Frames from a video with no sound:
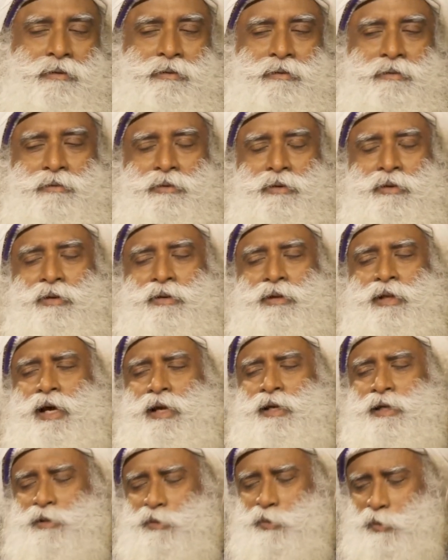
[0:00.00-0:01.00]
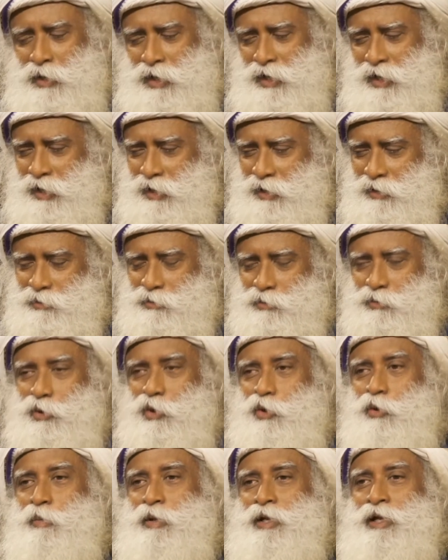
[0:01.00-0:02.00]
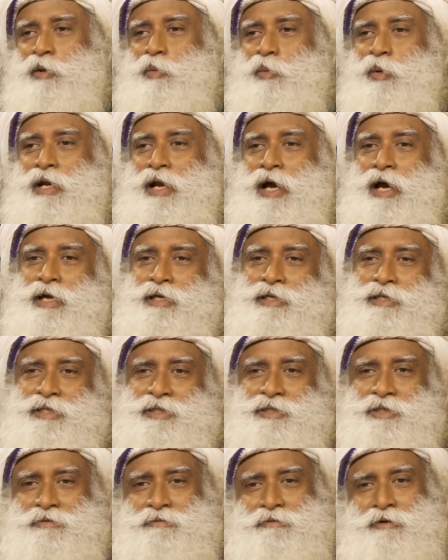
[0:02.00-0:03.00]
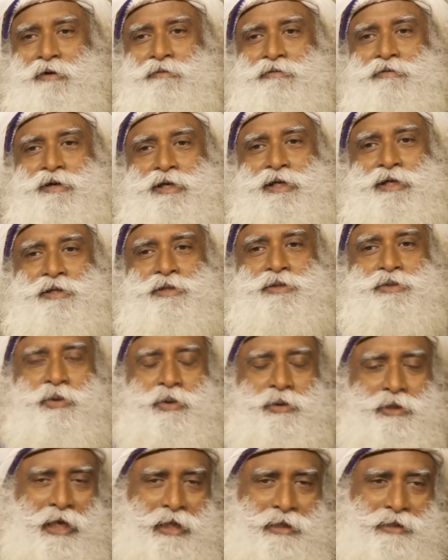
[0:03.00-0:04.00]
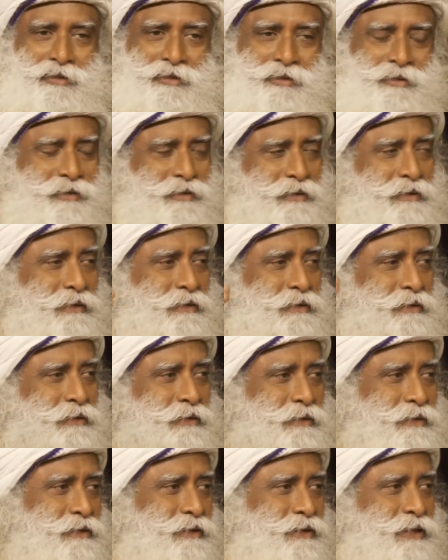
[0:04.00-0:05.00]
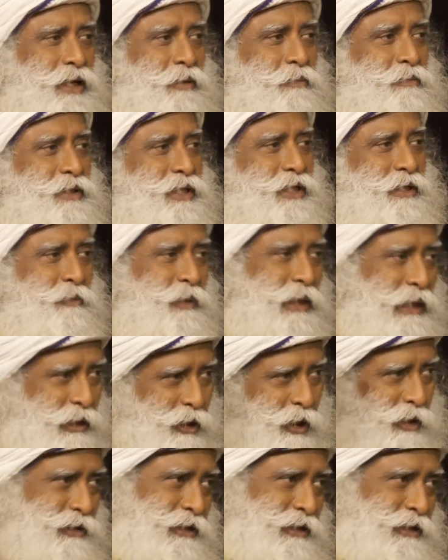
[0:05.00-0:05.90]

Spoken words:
So that is why so many varieties of offerings, so that something will knock